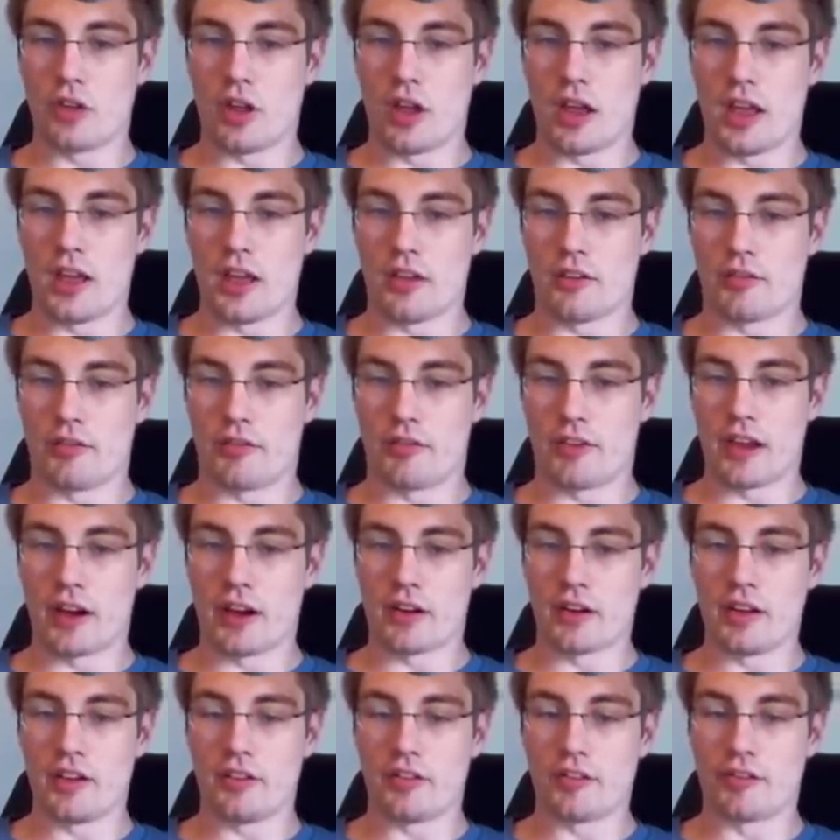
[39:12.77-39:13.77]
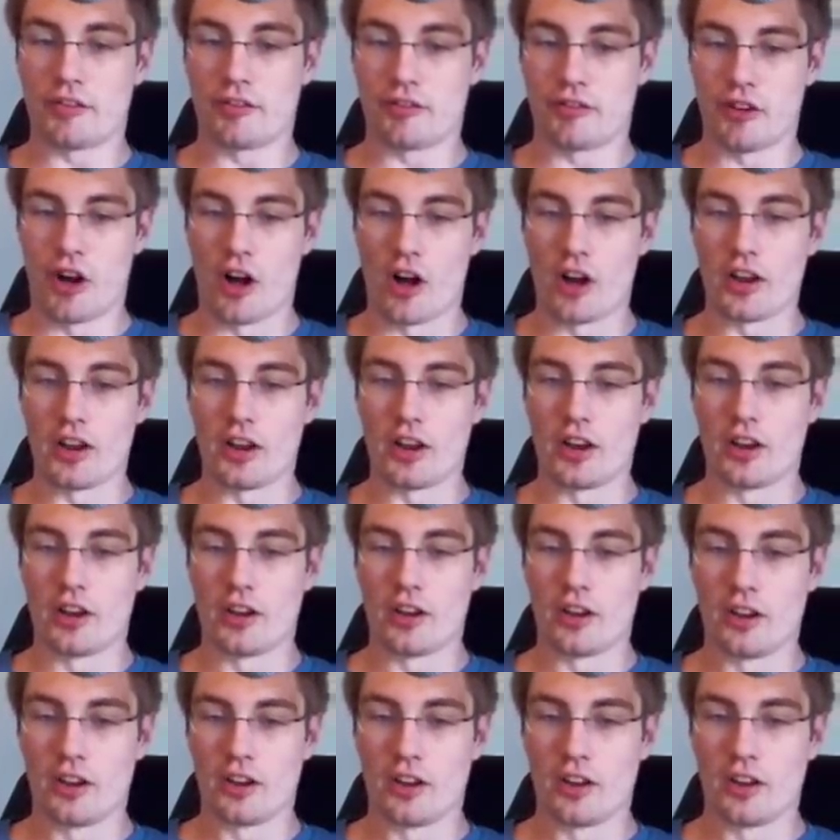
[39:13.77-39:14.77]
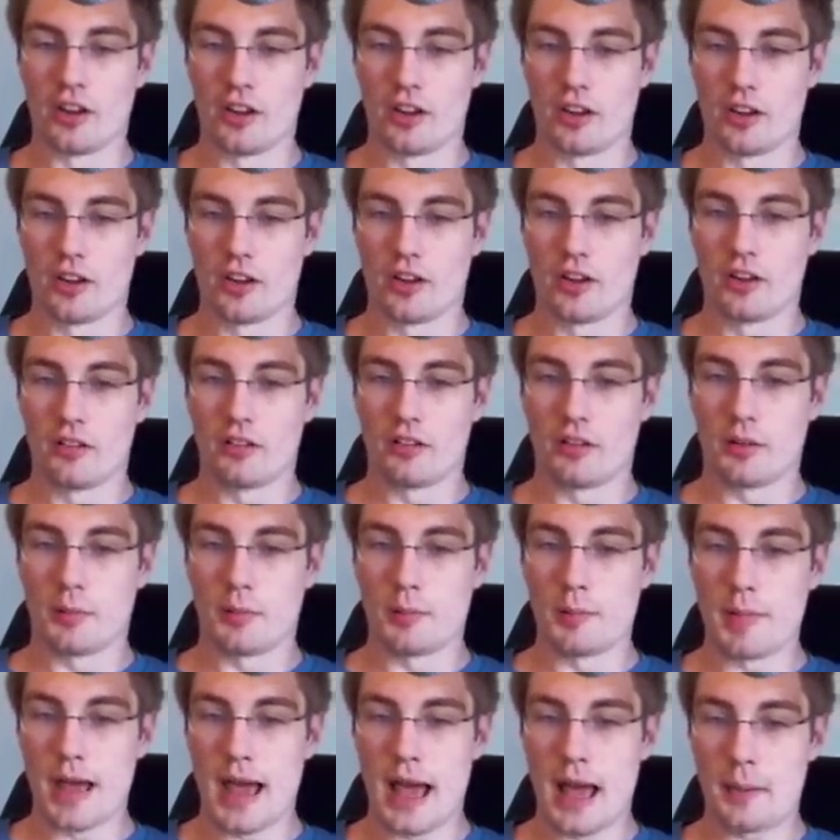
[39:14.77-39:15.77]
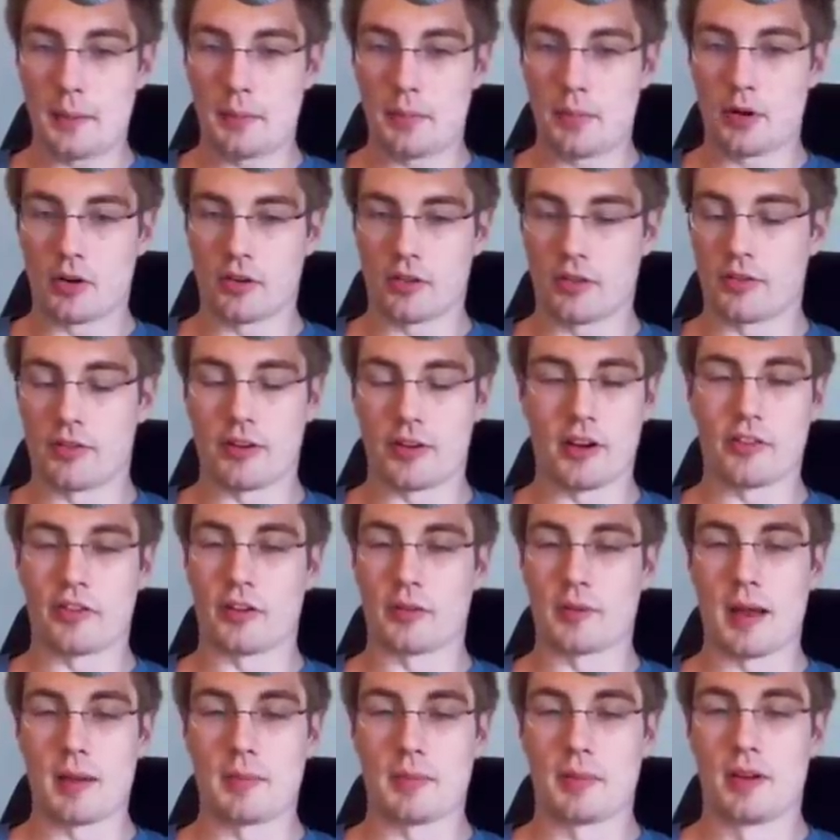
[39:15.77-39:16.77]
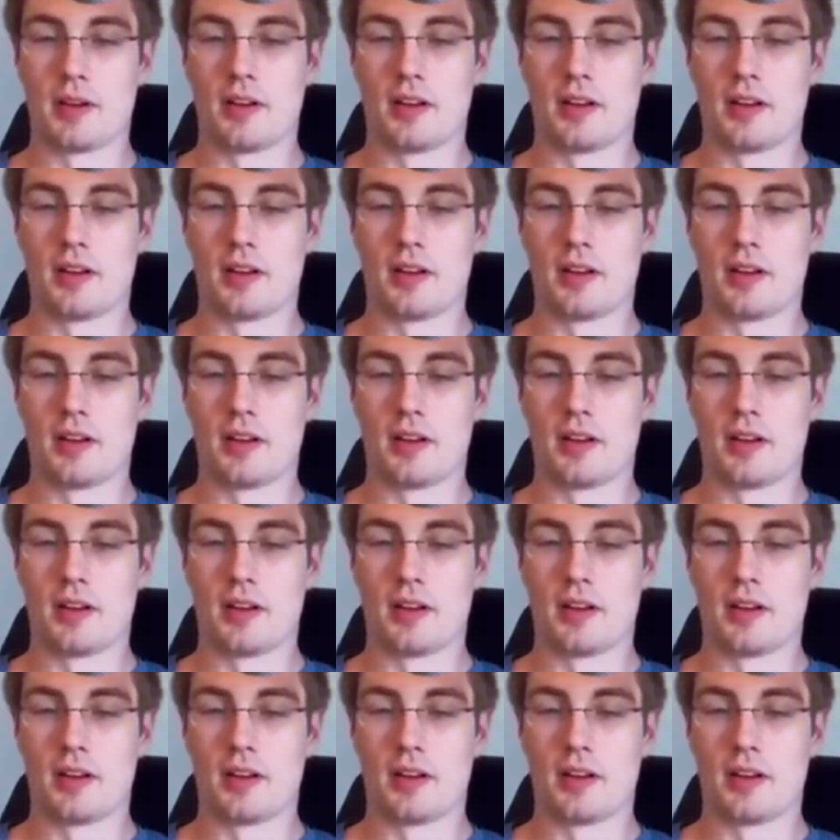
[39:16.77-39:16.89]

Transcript: a very fun map or very fun map.